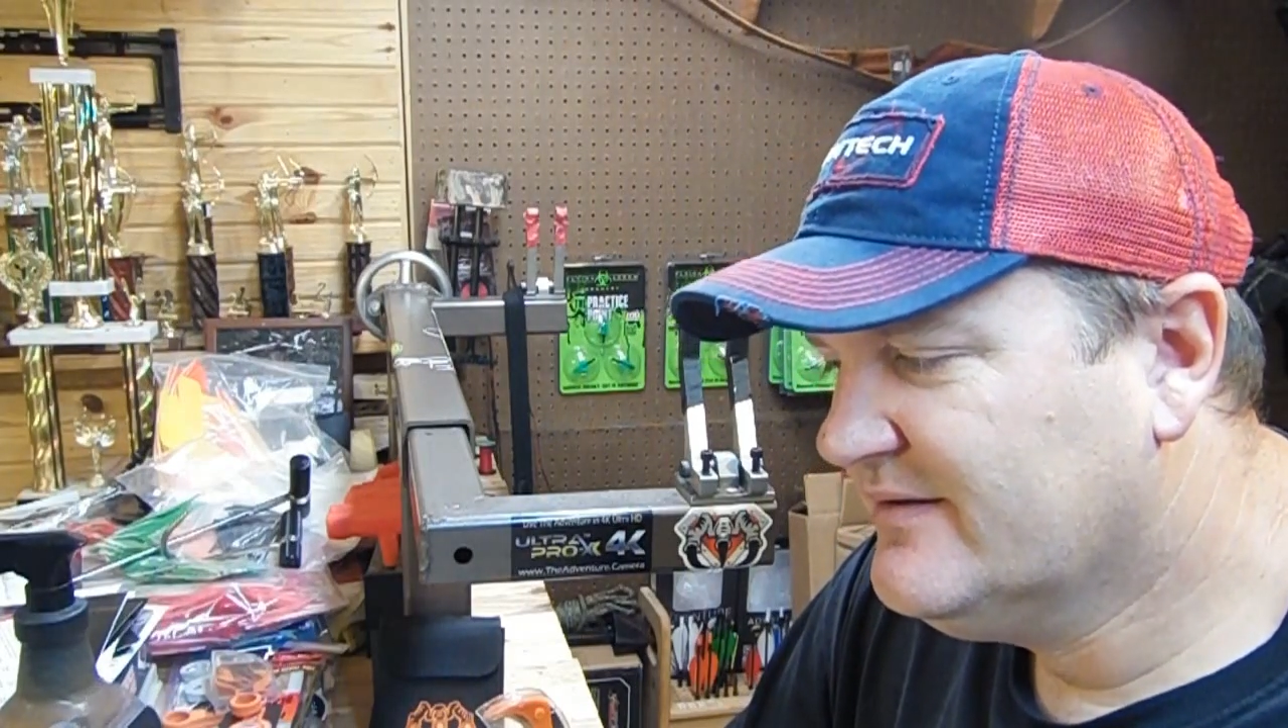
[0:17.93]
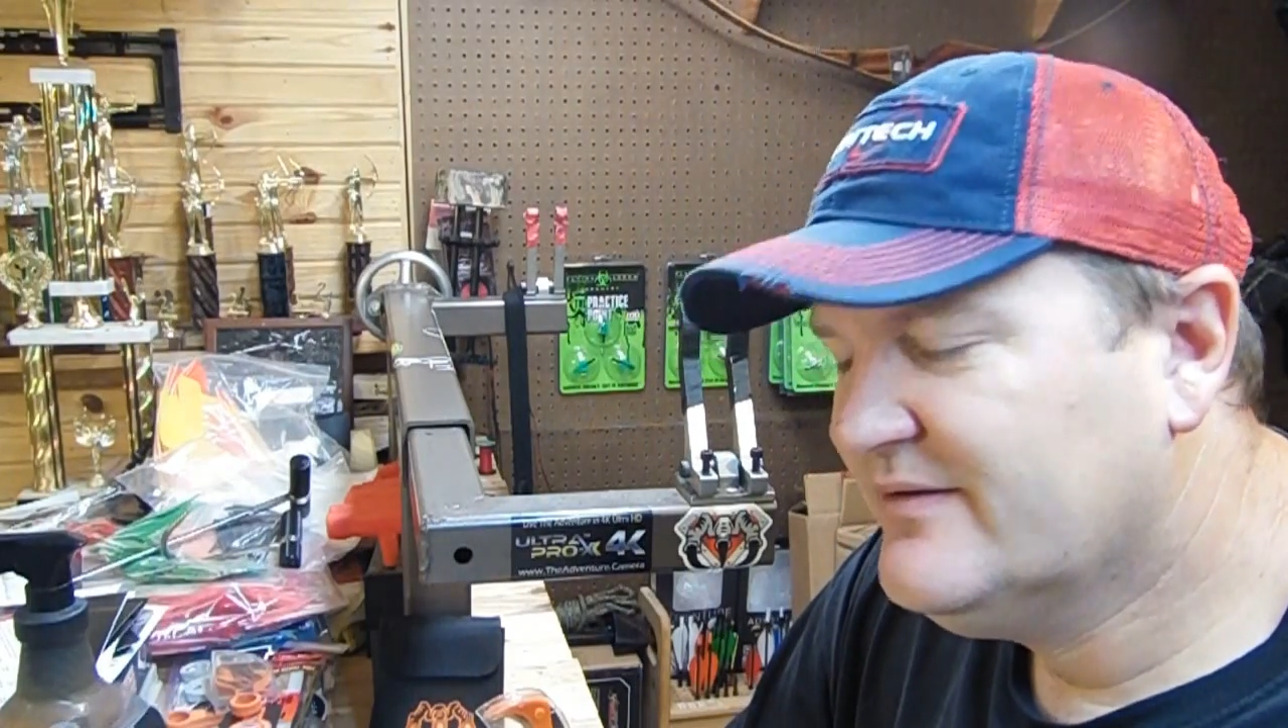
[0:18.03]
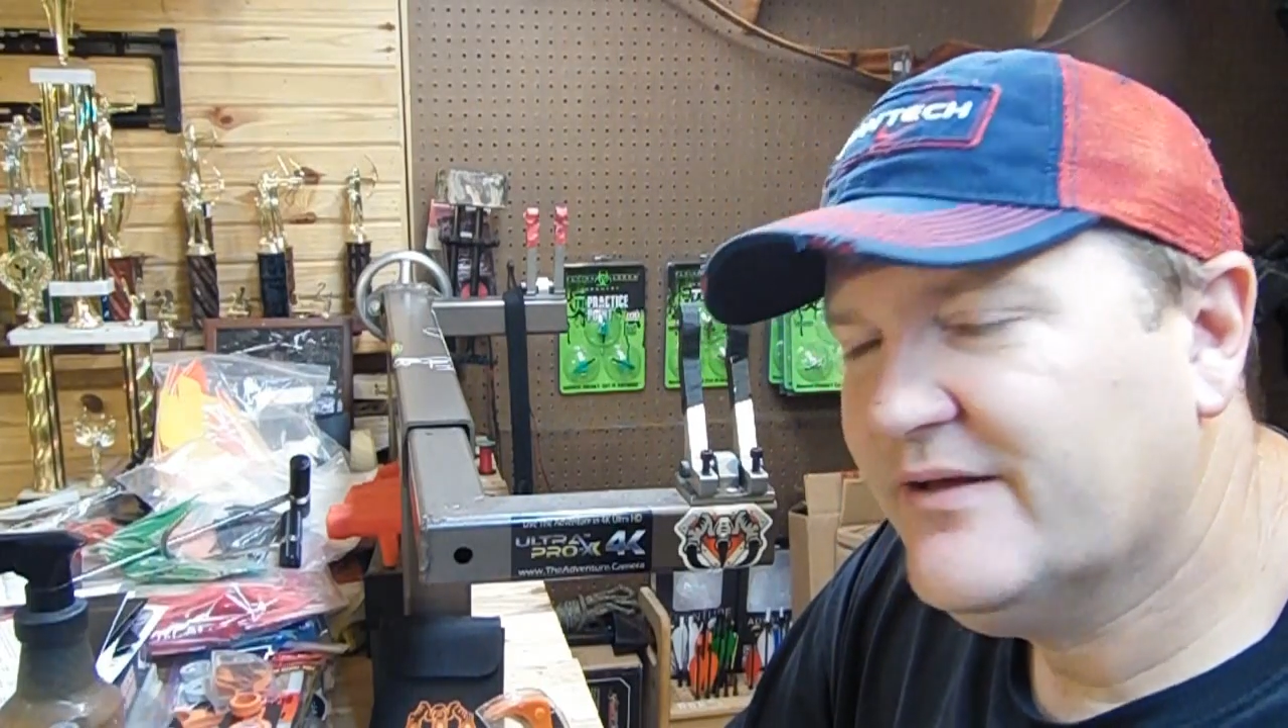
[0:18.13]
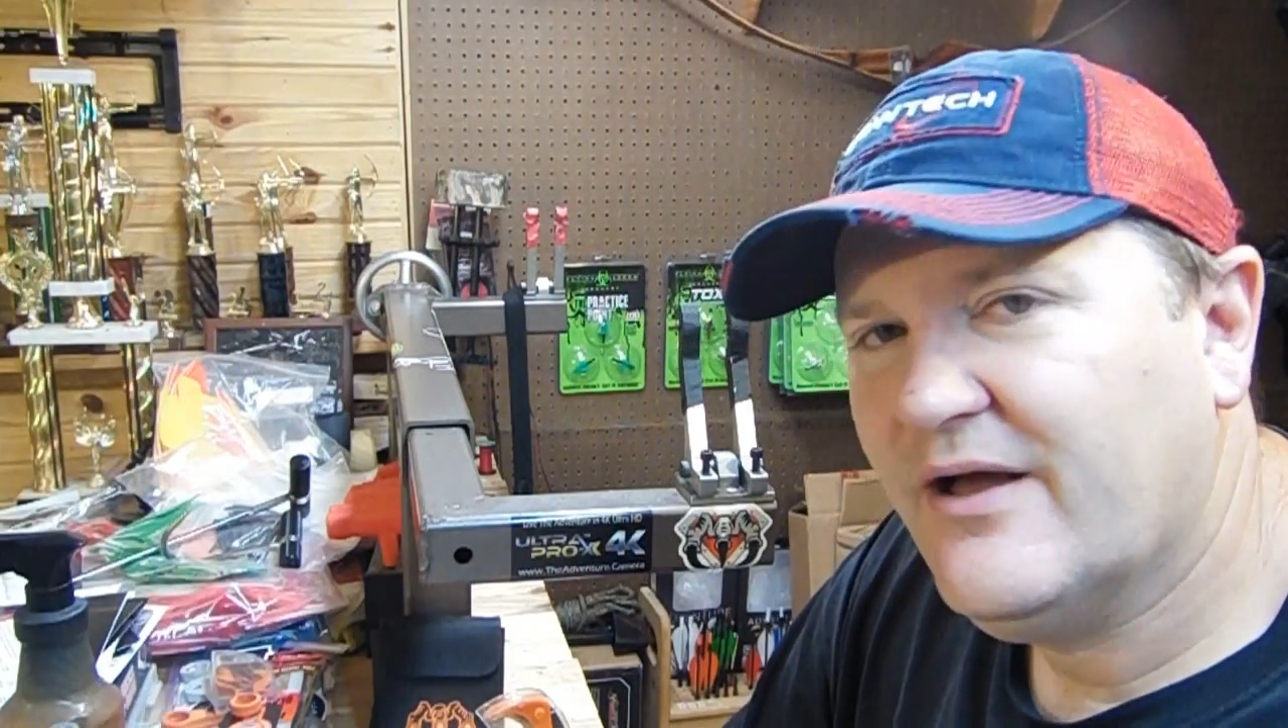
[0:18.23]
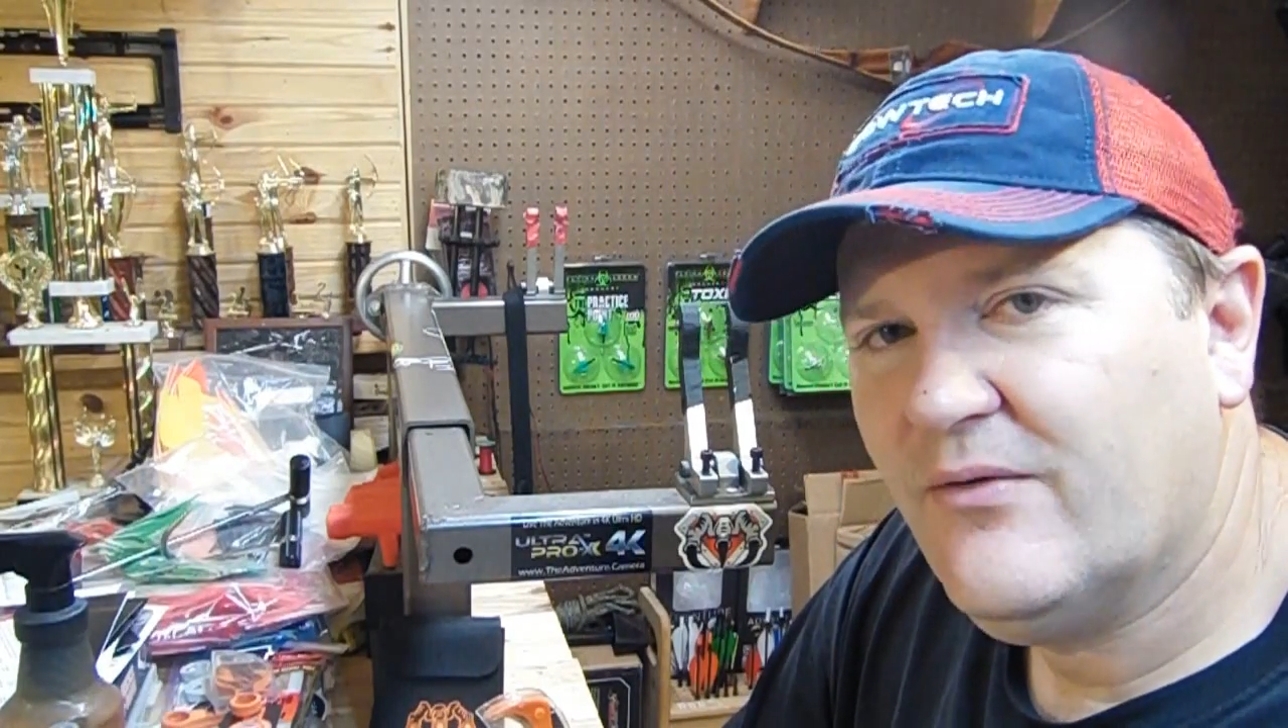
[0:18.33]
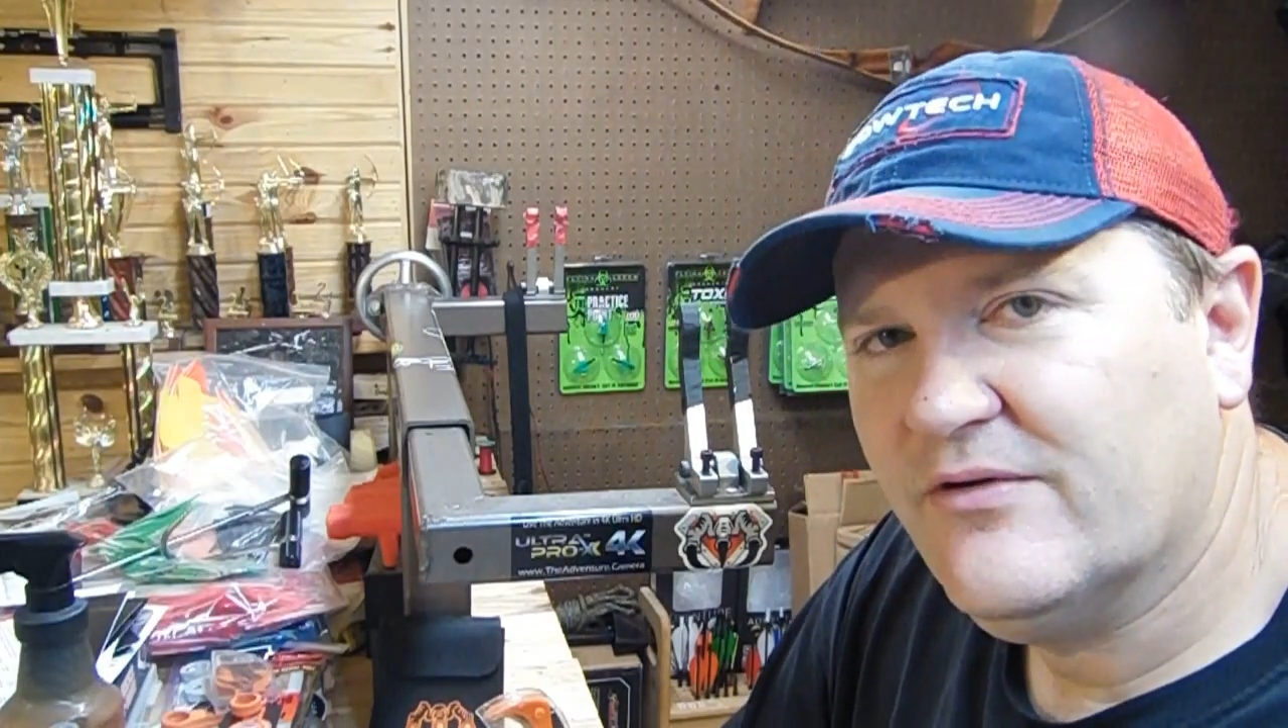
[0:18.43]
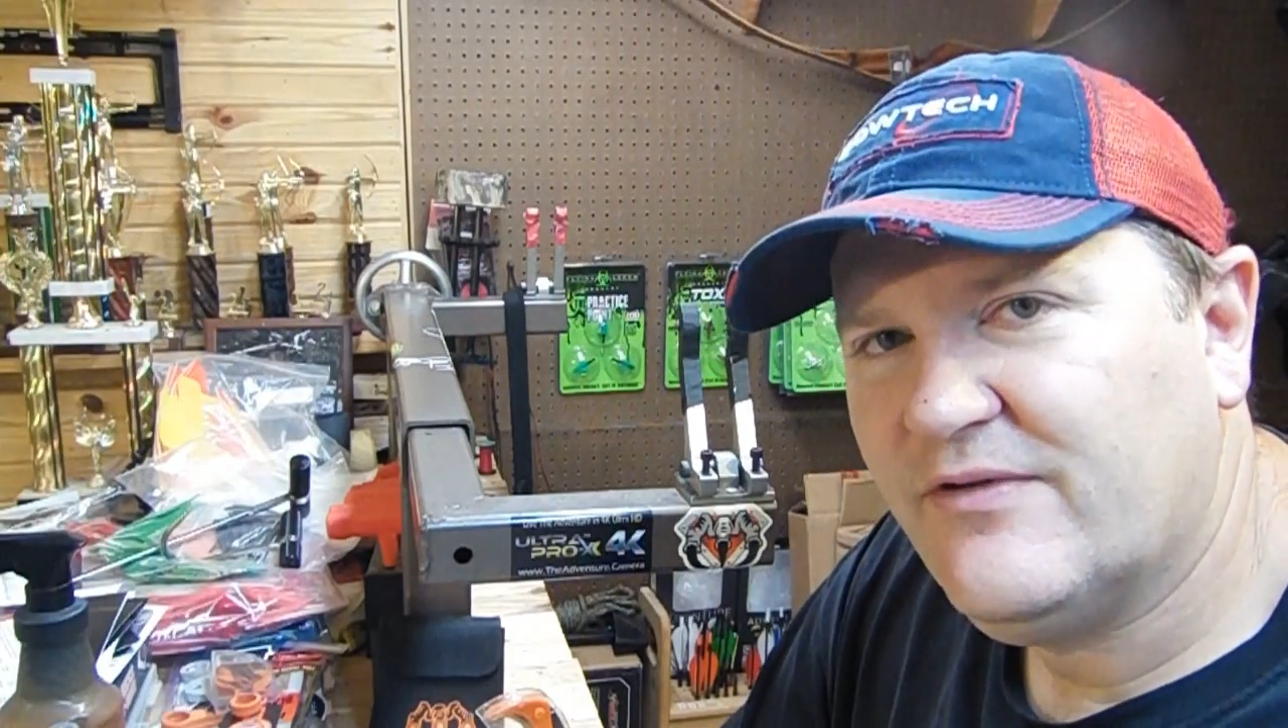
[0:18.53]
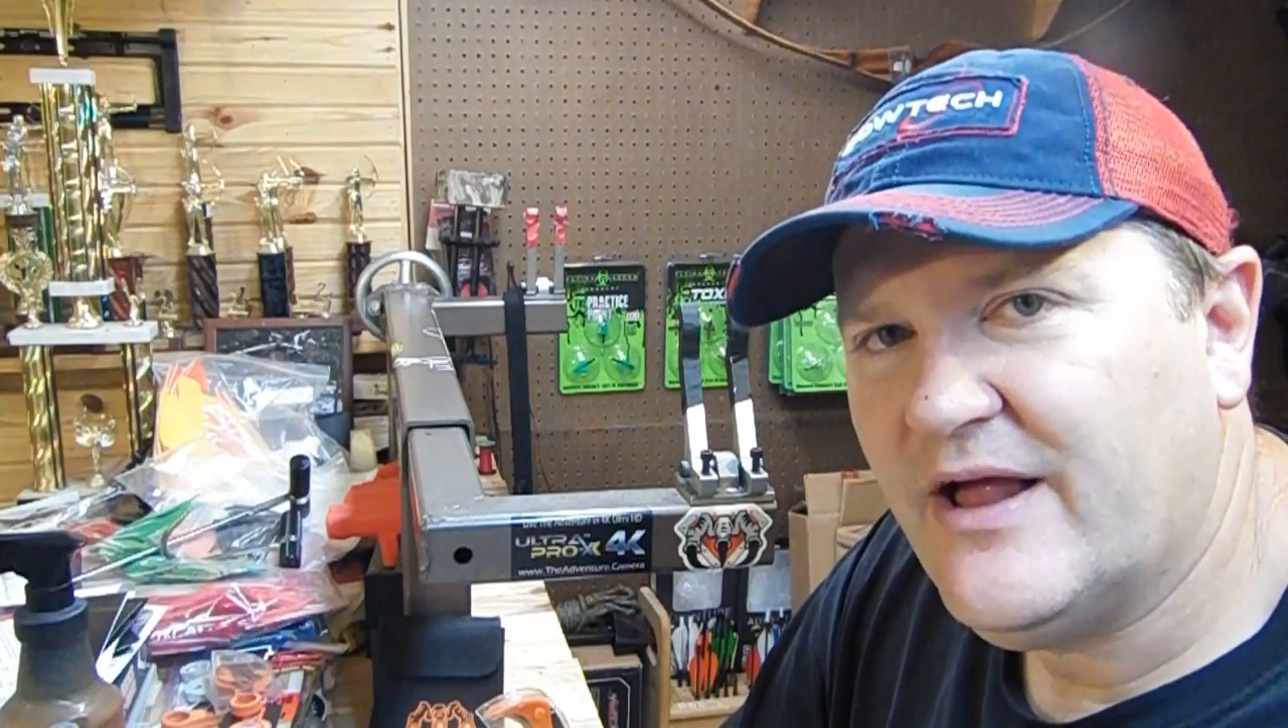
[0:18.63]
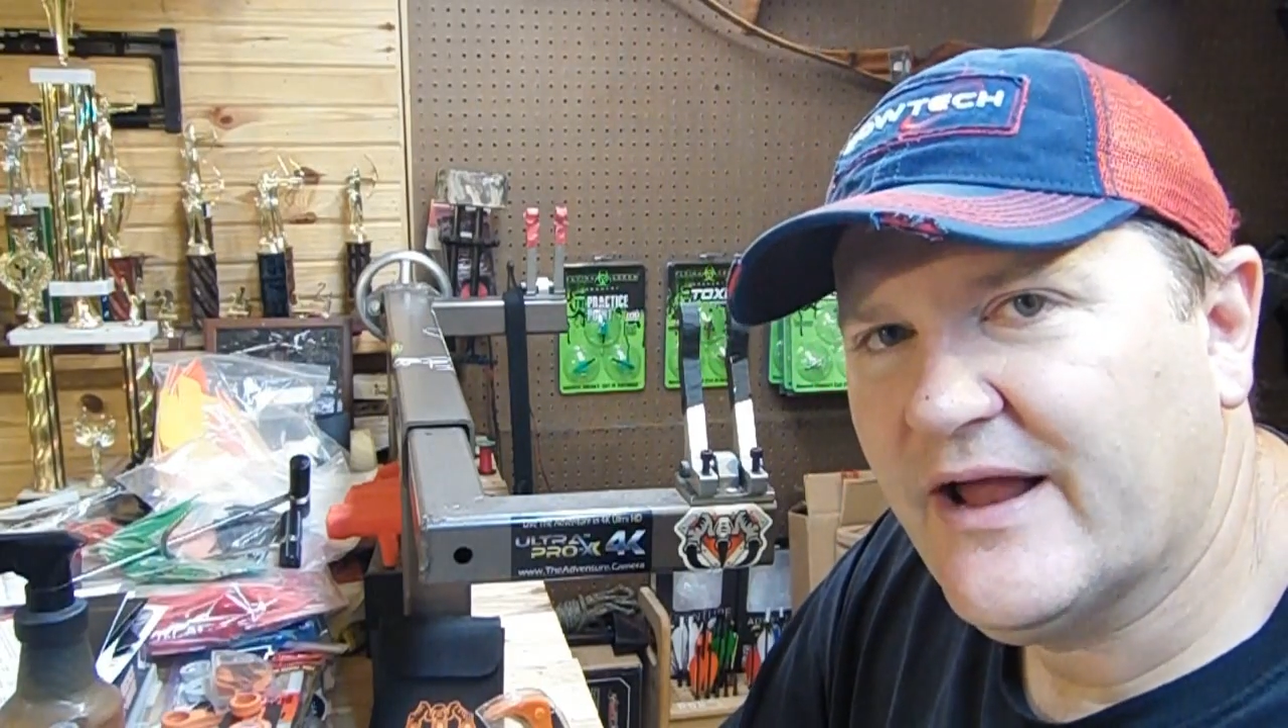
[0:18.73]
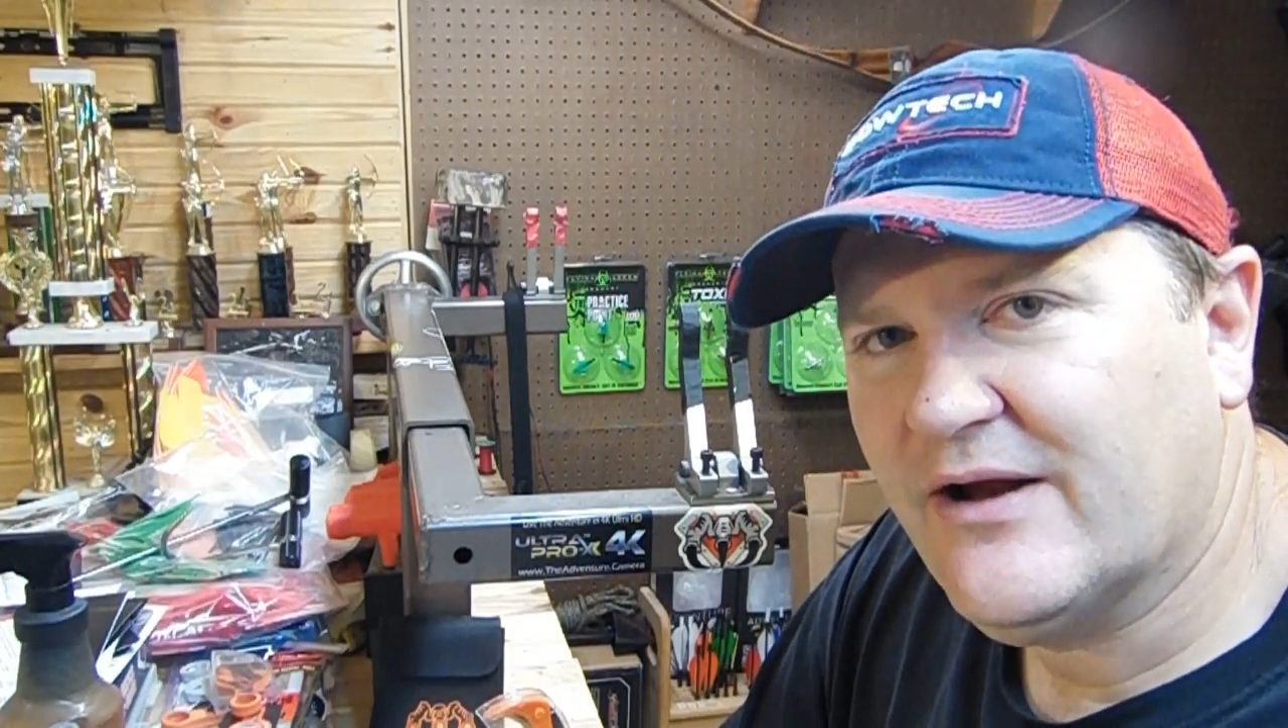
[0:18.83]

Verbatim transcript: to go with Flying